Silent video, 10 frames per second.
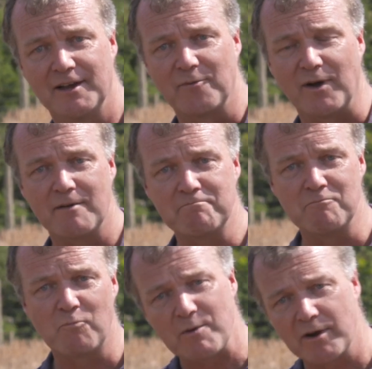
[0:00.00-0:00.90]
where
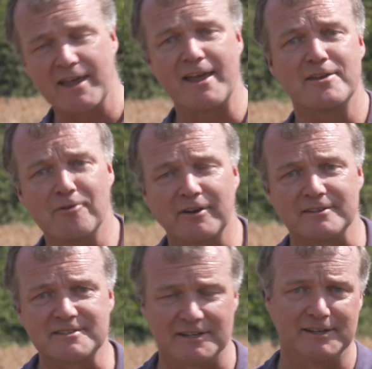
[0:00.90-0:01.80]
we want to hear your
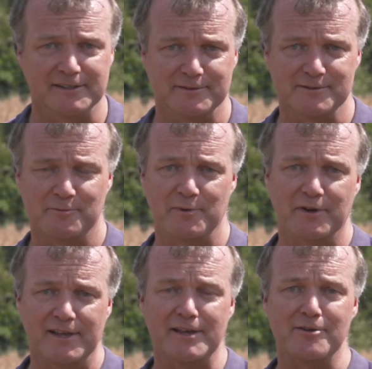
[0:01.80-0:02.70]
concerns and we
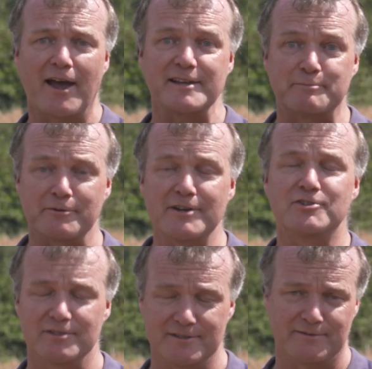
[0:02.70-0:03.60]
want to hear your
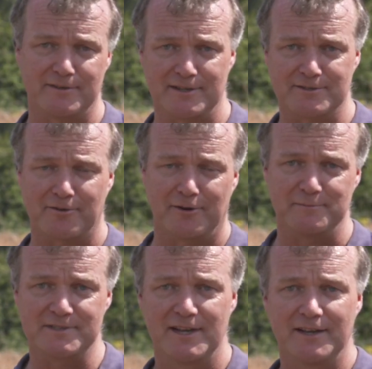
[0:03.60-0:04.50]
aspirations for these
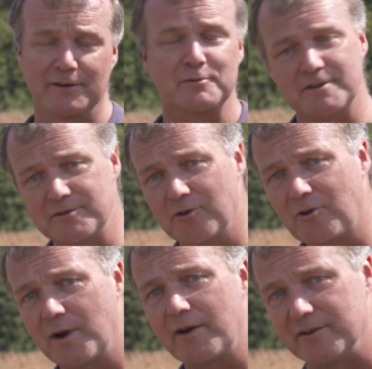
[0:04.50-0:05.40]
crops and also your
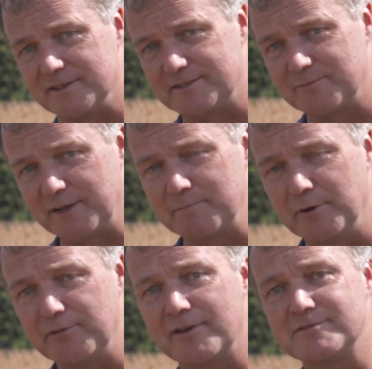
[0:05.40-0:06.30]
queries. We can
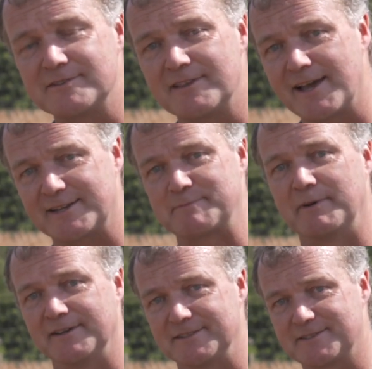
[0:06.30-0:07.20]
put those to the
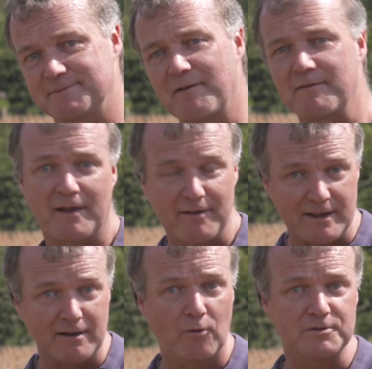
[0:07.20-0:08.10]
experts. And
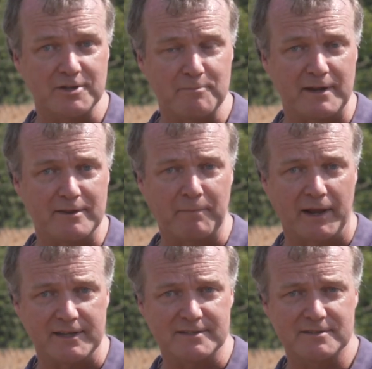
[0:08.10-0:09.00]
it'll also be the
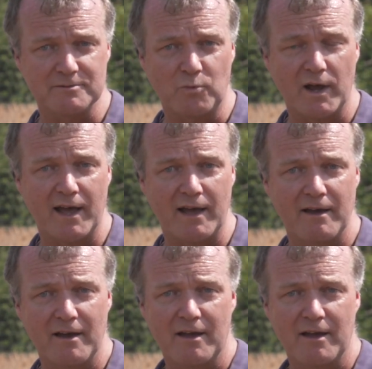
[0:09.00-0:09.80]
place where